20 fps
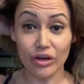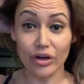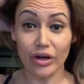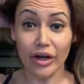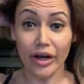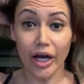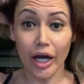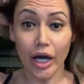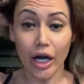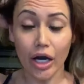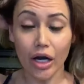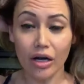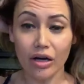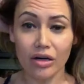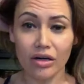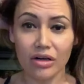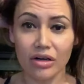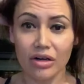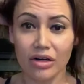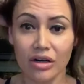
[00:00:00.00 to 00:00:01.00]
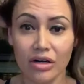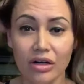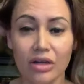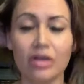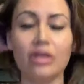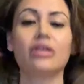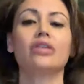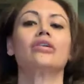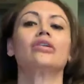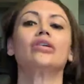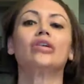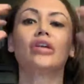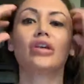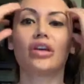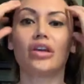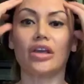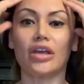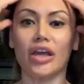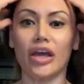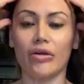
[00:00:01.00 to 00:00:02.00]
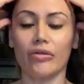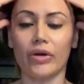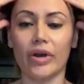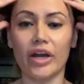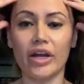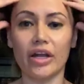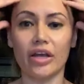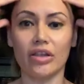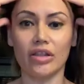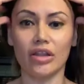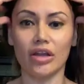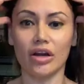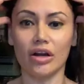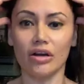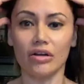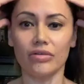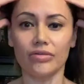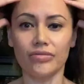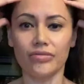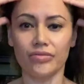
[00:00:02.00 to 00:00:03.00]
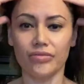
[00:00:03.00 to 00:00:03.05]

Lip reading: your hair. Get right in there.